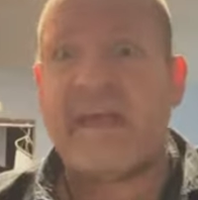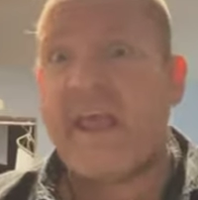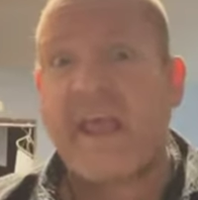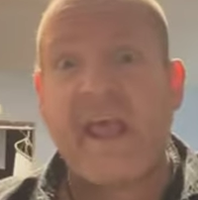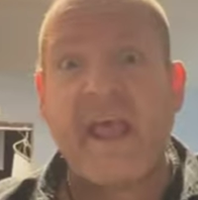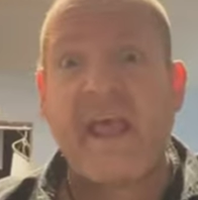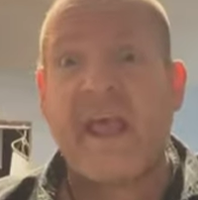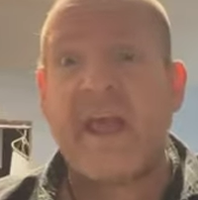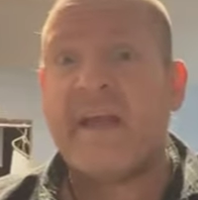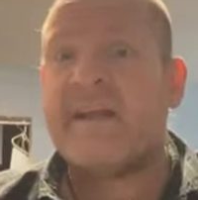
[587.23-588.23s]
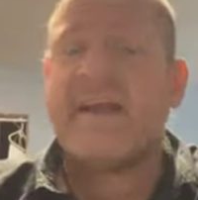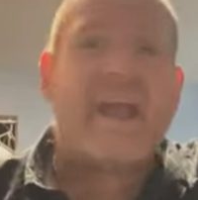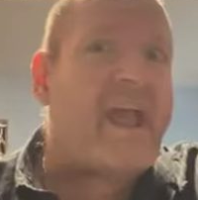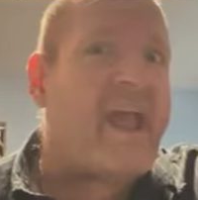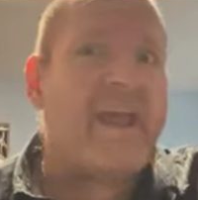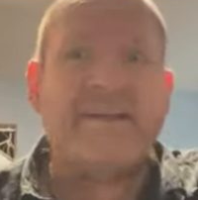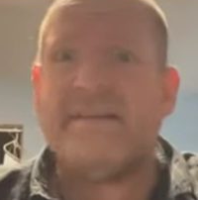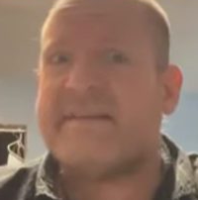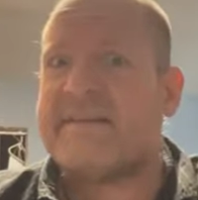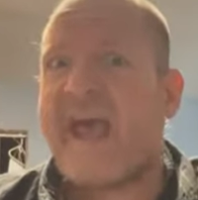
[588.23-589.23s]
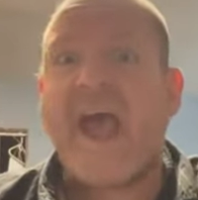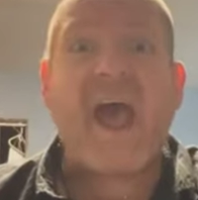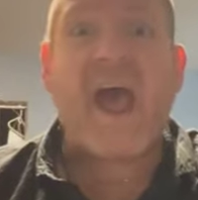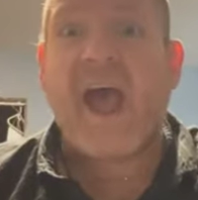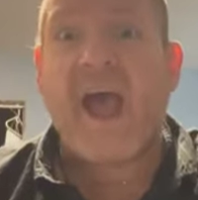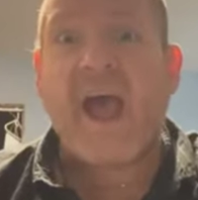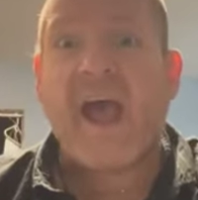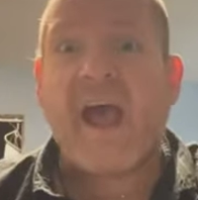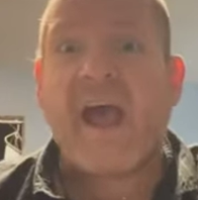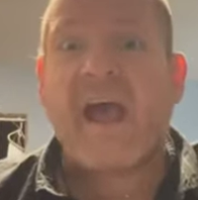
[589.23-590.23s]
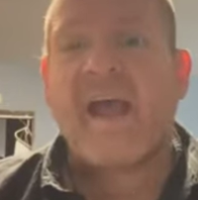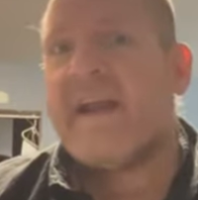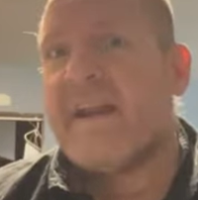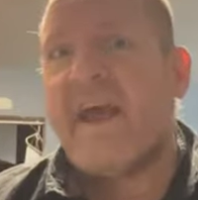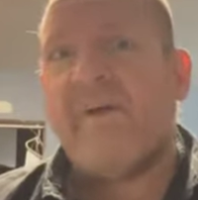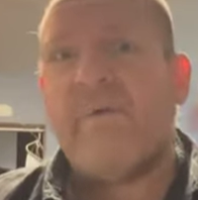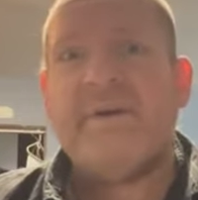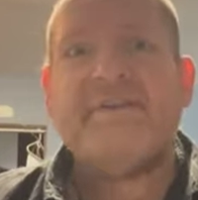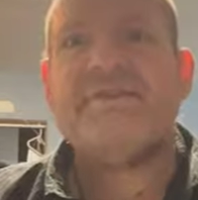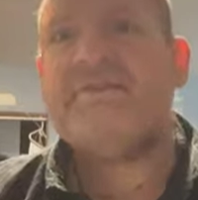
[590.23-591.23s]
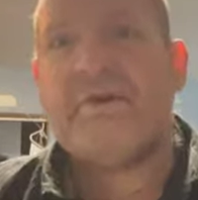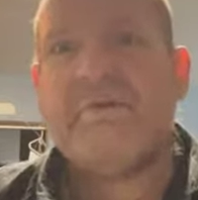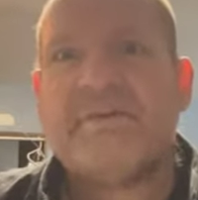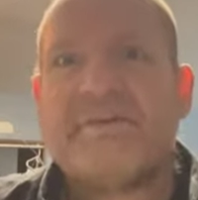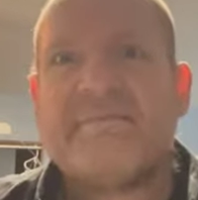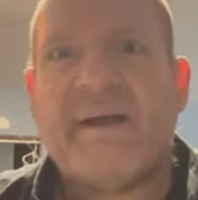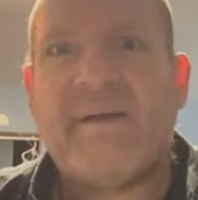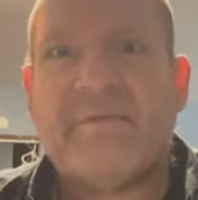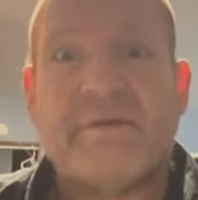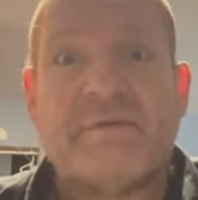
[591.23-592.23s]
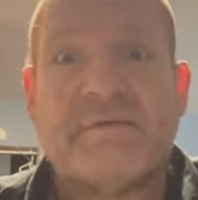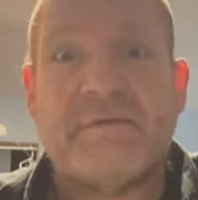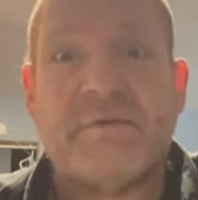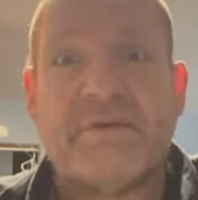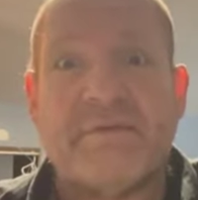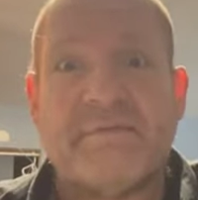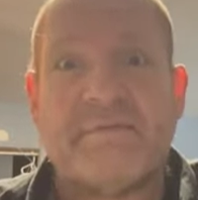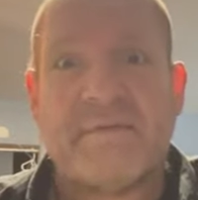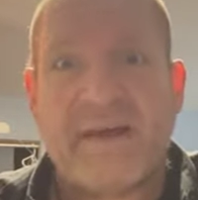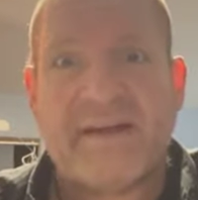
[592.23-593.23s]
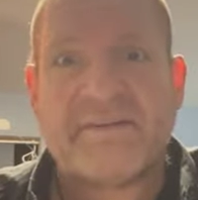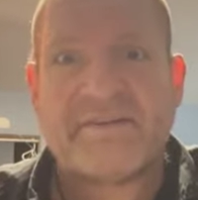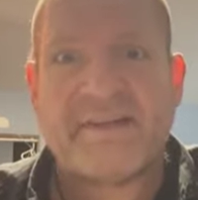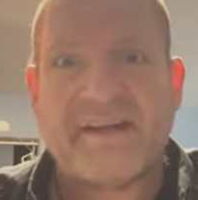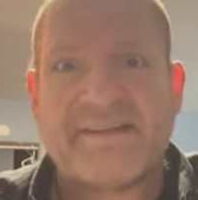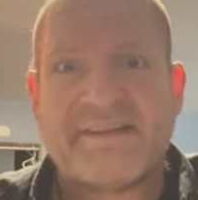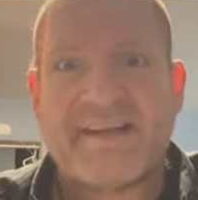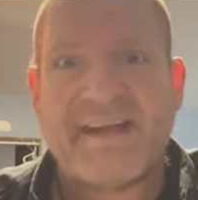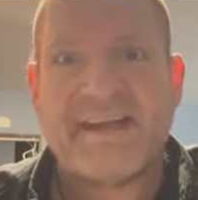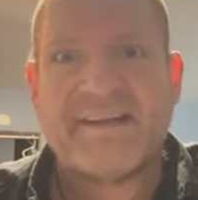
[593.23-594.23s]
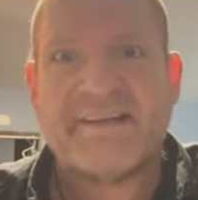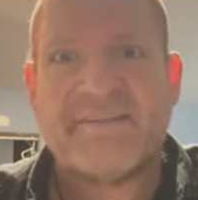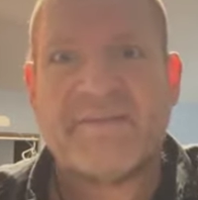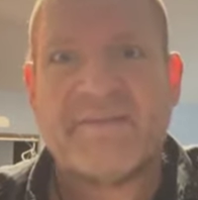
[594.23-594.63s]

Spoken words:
ti, and ta. Now, what did you notice about those 4 different vowels that I sang,